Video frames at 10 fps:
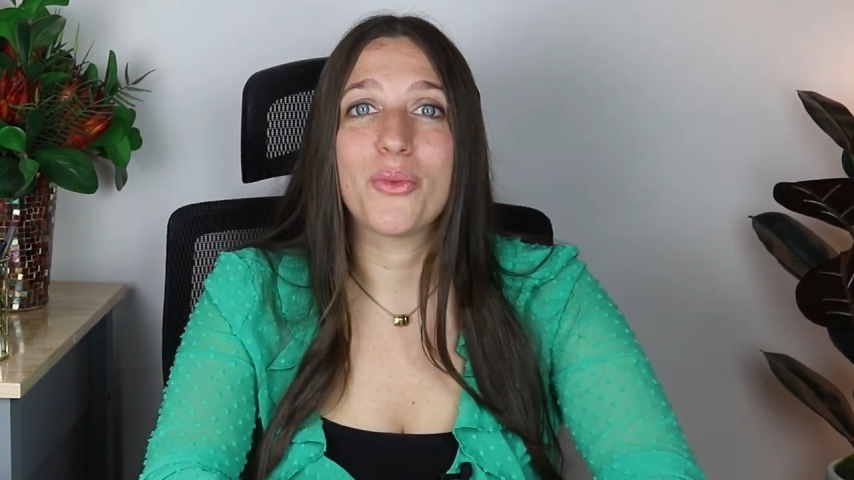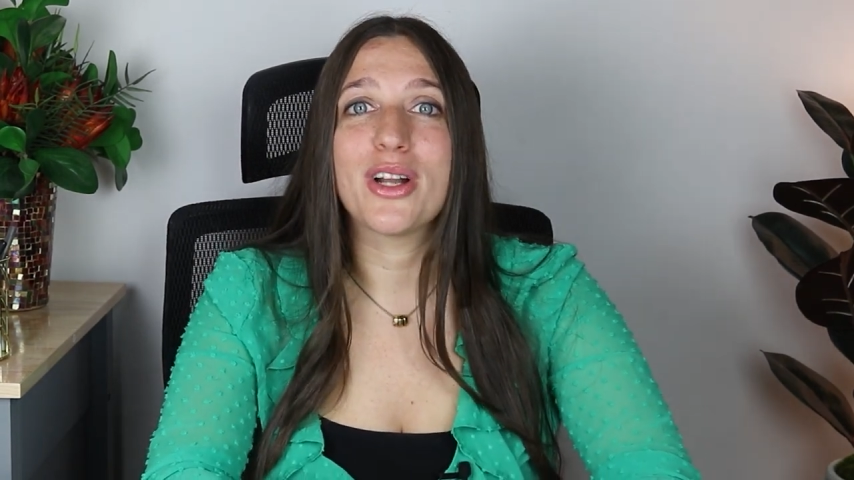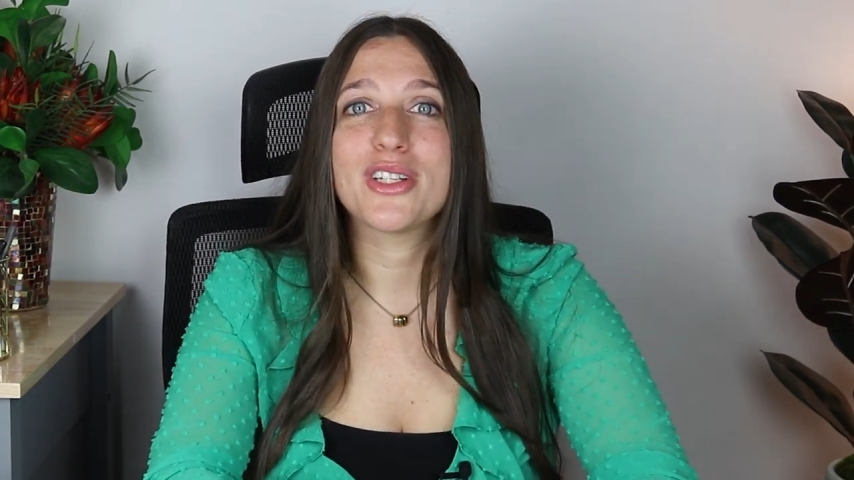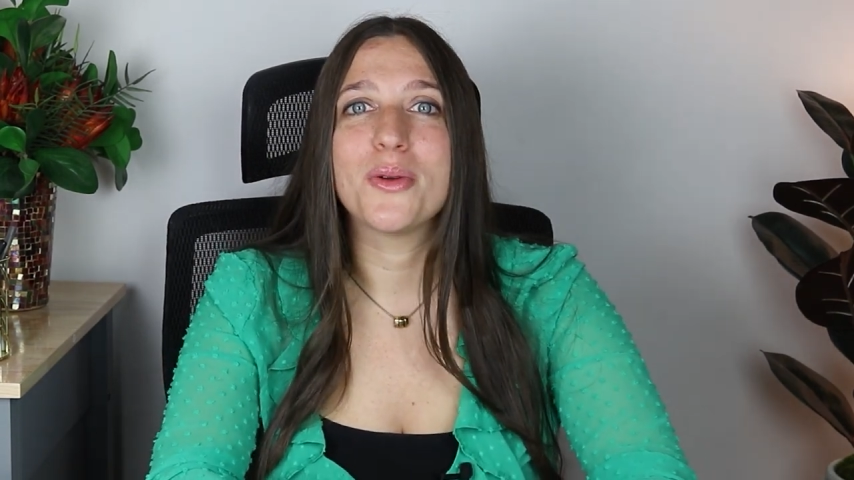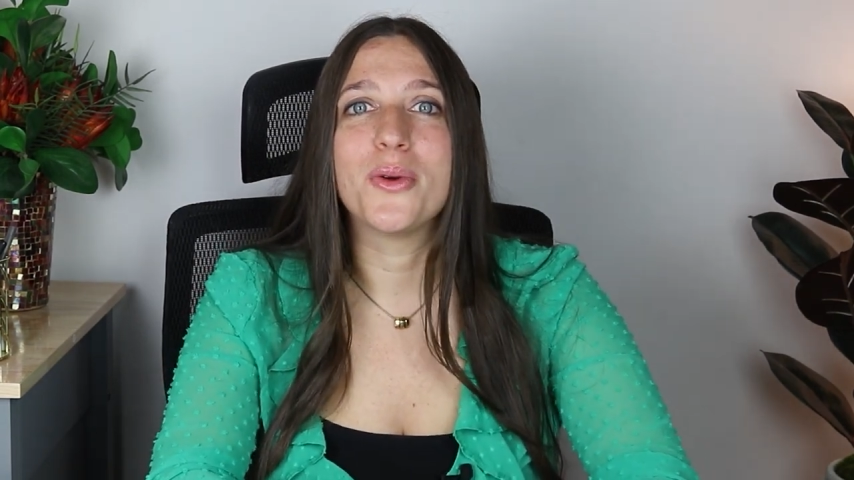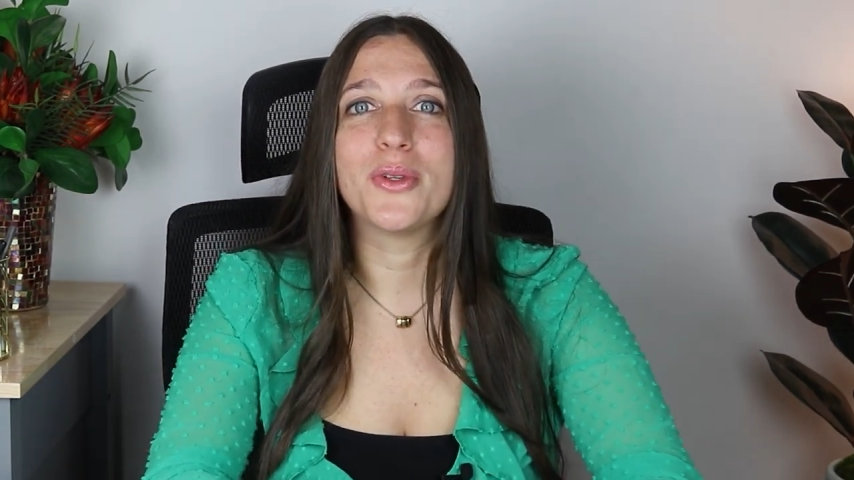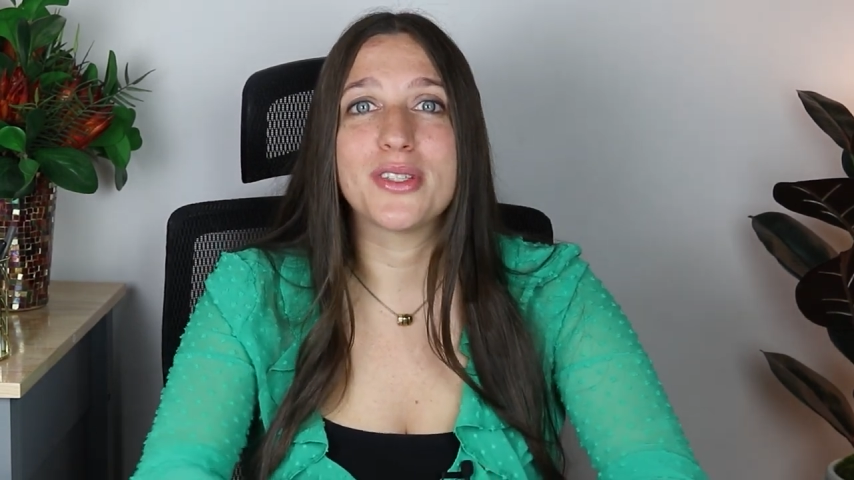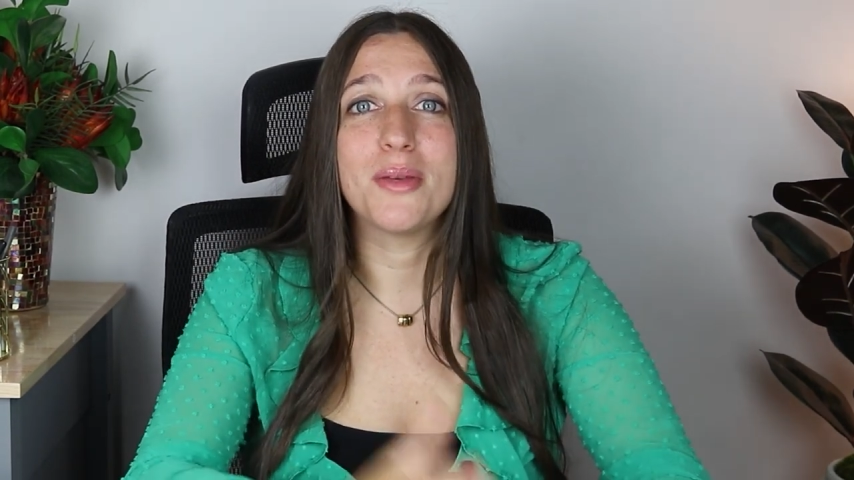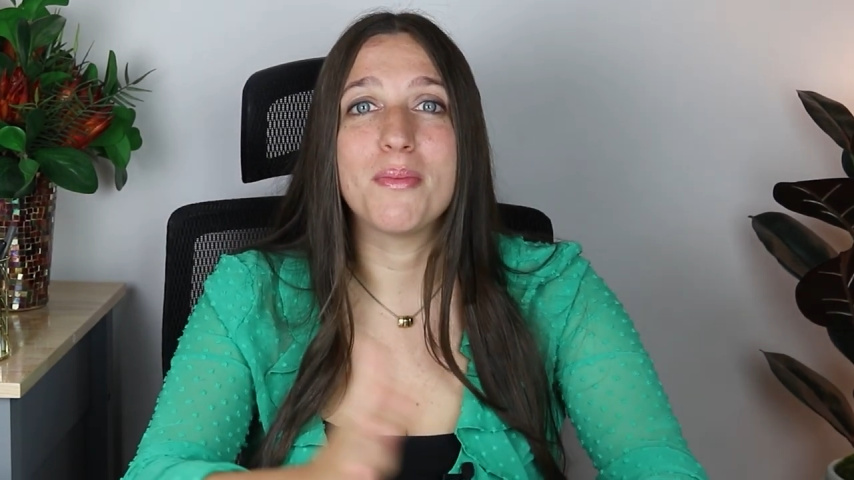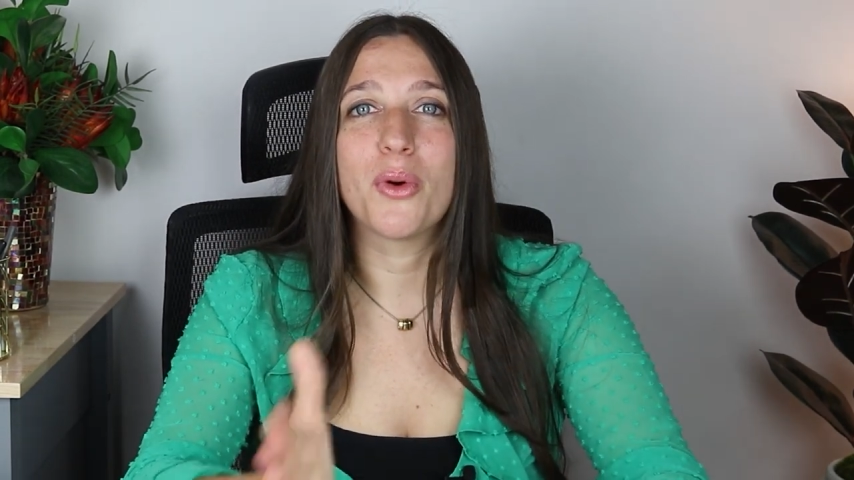want to
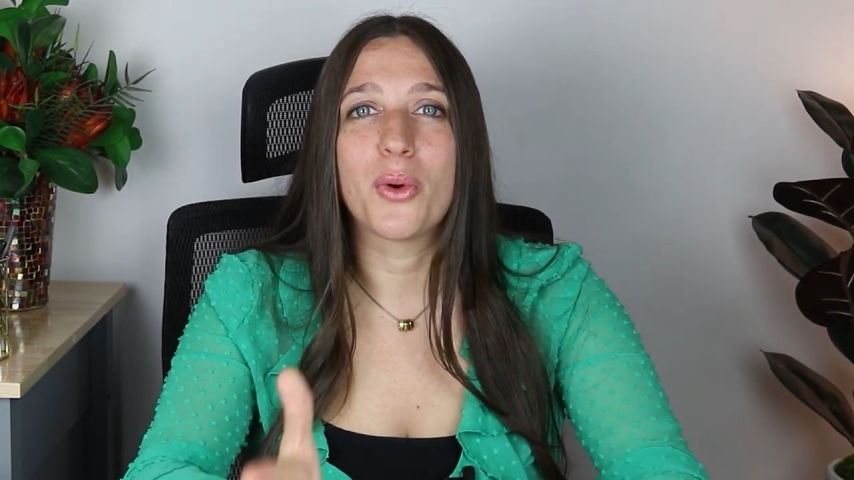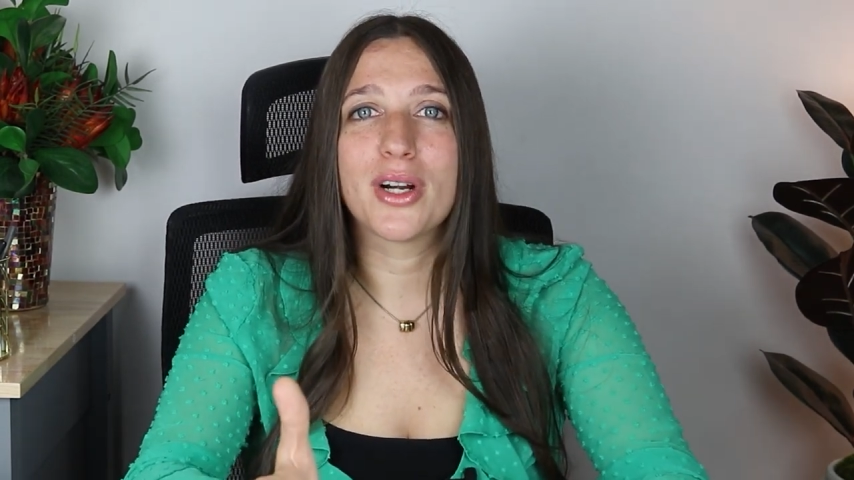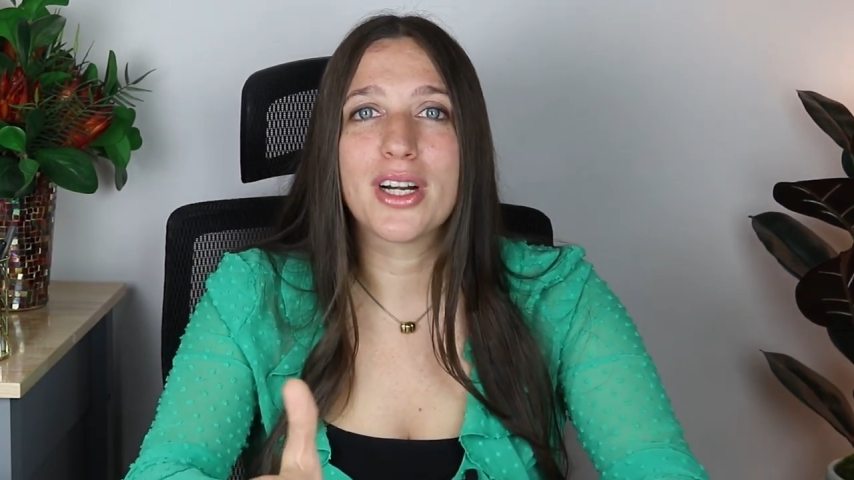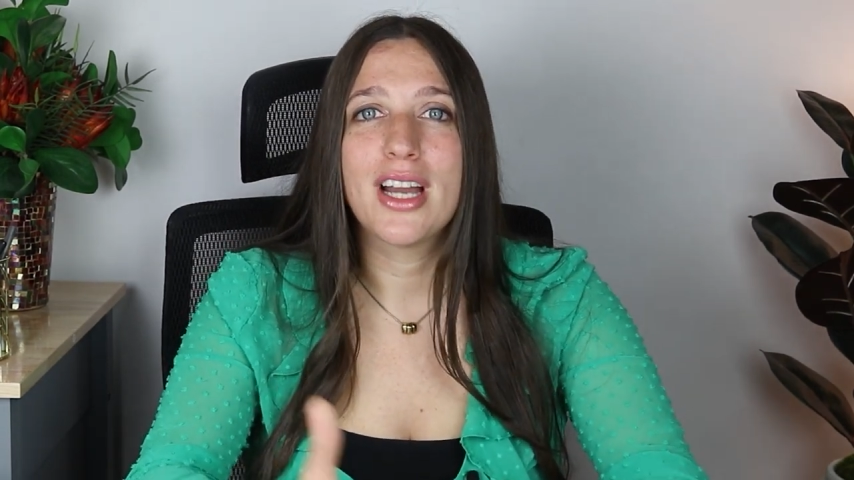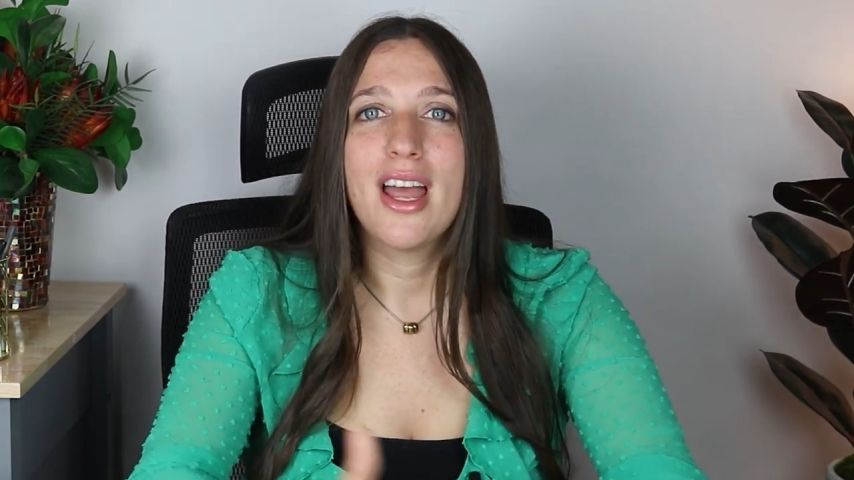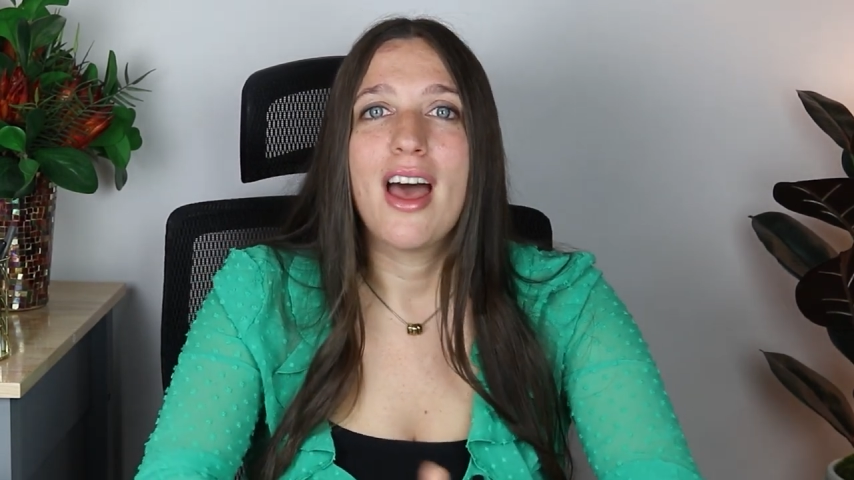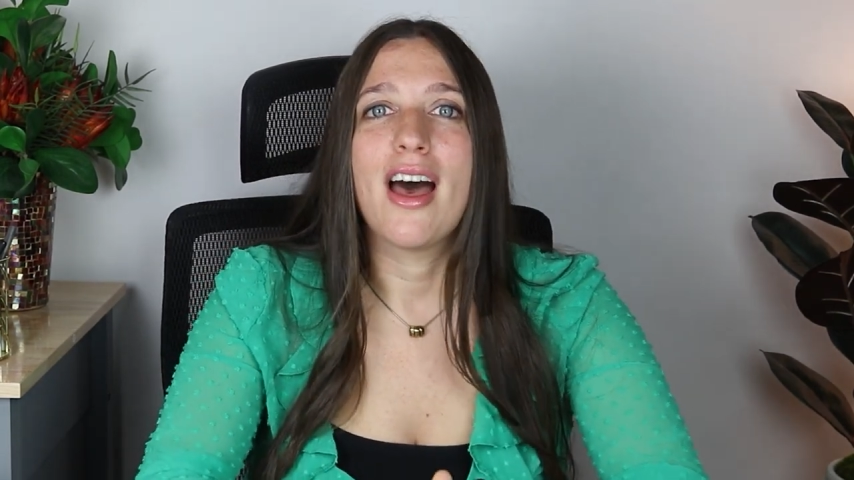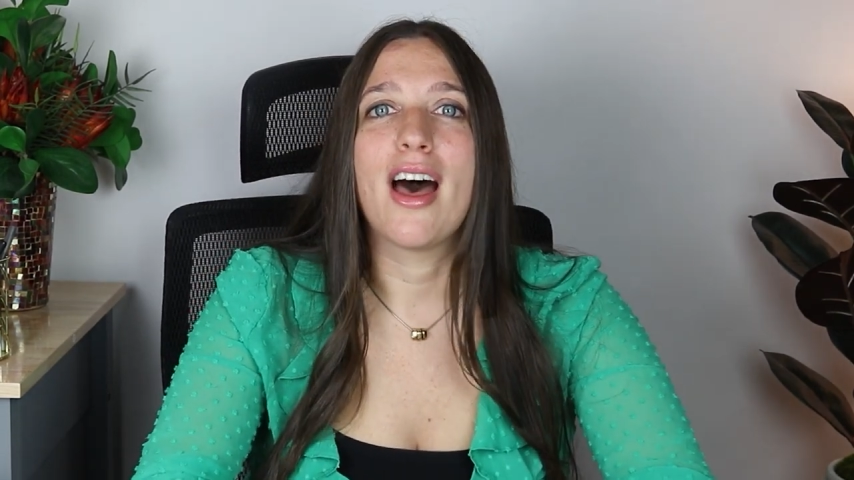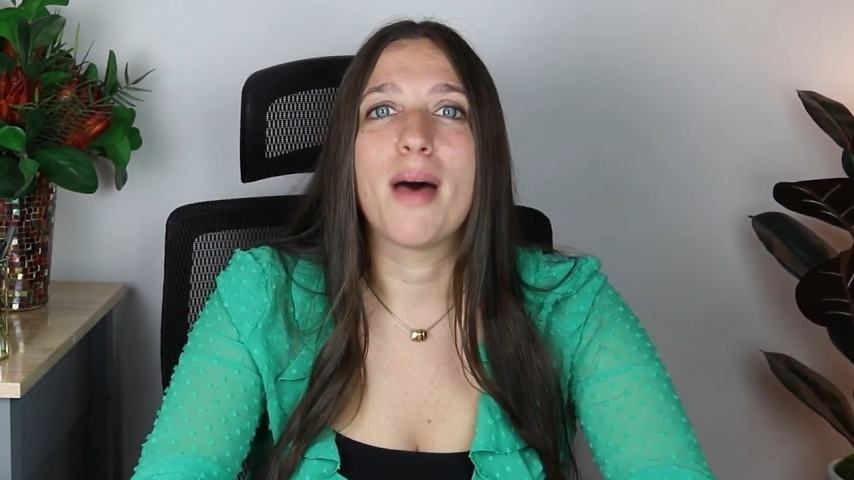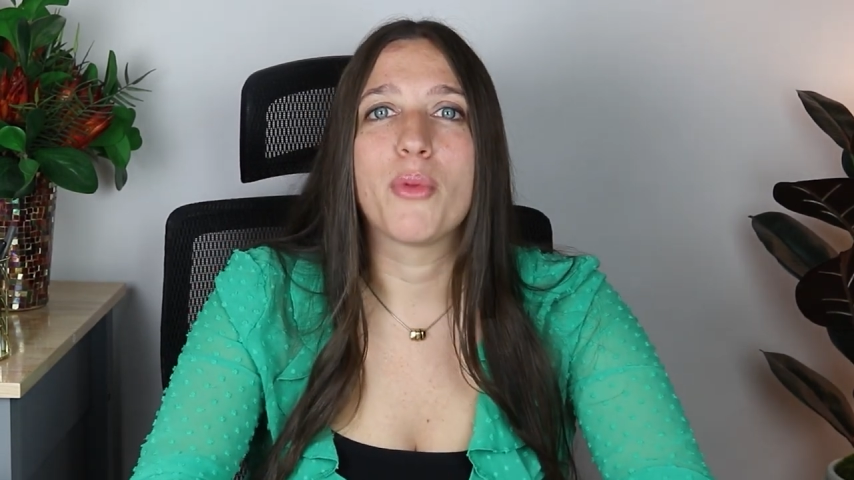see more,
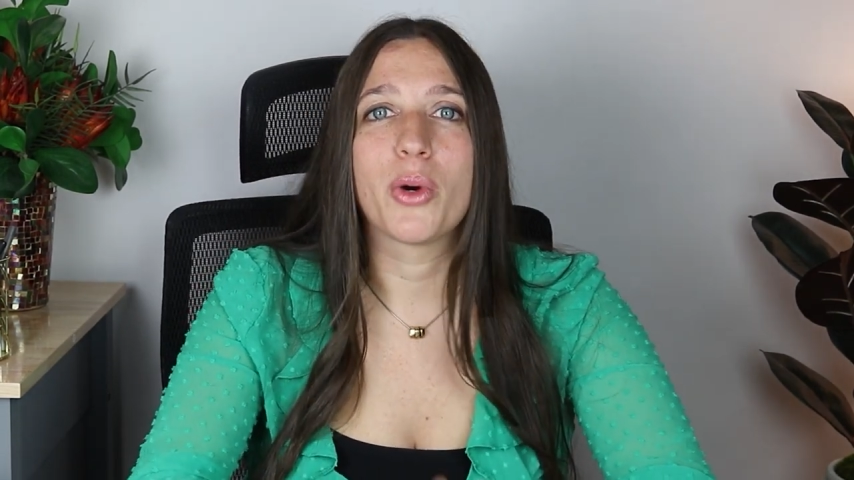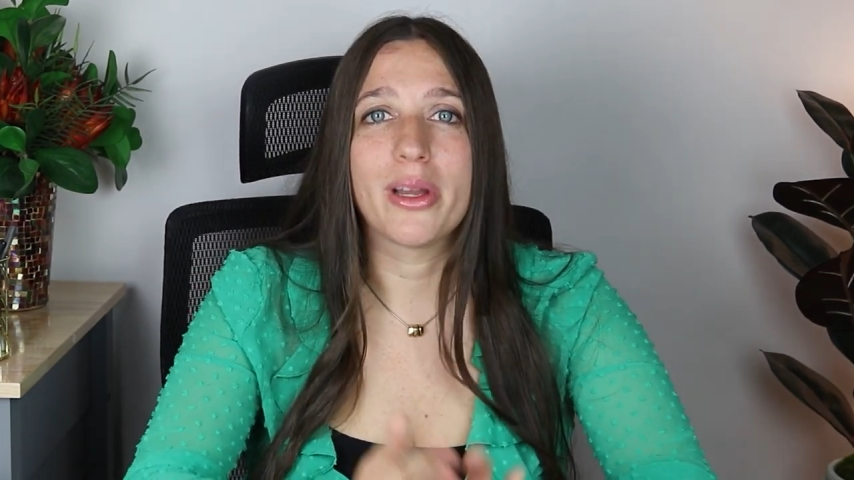uh, more